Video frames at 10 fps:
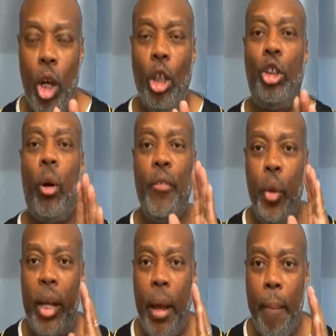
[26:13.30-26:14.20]
So if
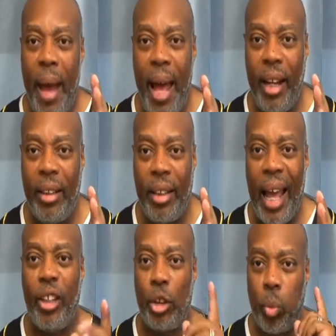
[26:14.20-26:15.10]
you get mad at
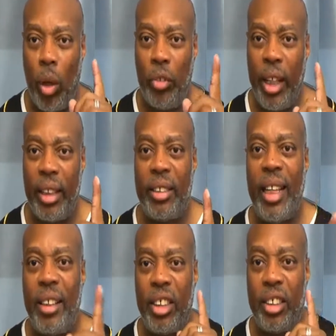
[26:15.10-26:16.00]
that, there's one thing it
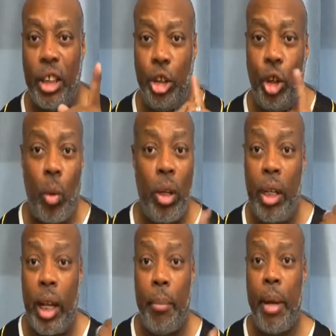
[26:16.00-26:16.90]
says you don't
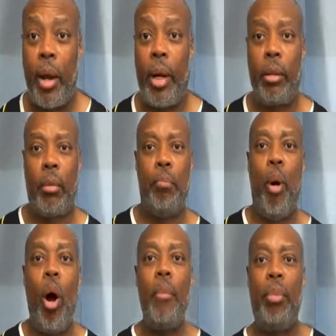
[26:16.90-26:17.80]
need to get married.
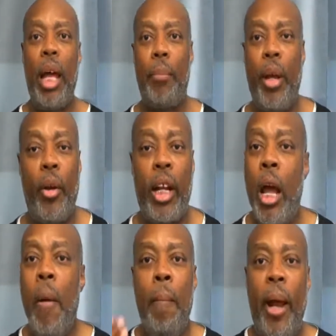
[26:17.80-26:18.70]
Point blank, period.
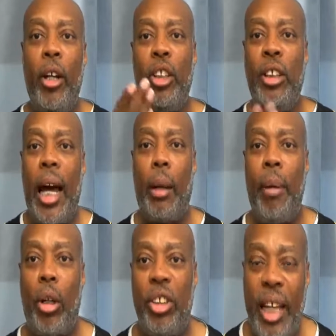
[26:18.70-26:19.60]
Marriage is not
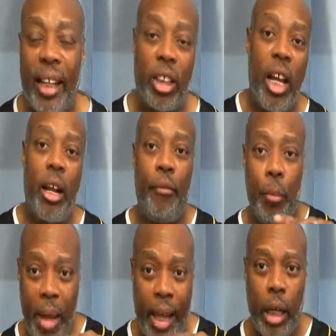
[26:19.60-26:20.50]
about sex. If
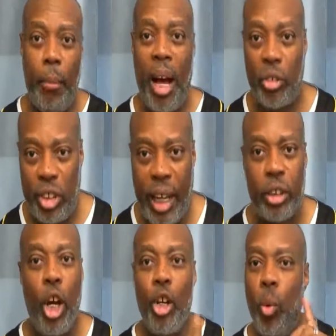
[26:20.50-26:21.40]
you make it about
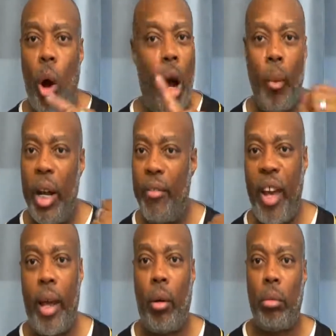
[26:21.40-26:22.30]
sex, you already
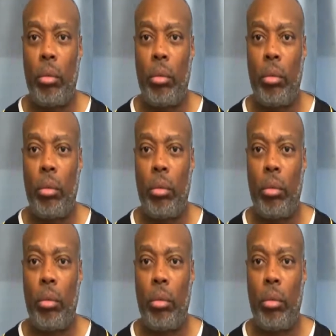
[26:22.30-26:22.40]
fail.